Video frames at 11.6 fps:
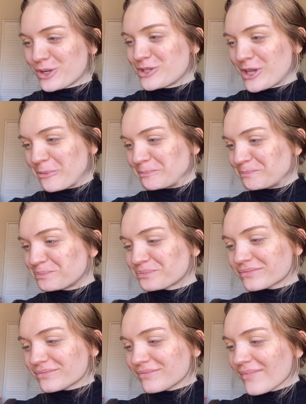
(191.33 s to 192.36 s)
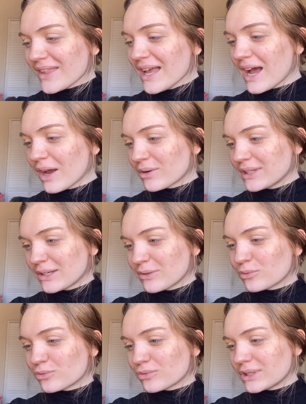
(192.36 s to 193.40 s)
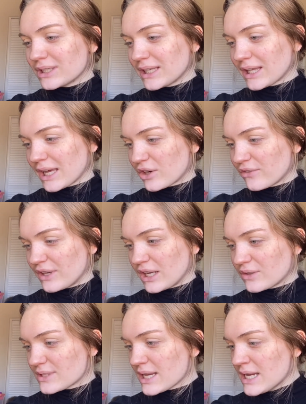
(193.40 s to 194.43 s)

So I really like her videos.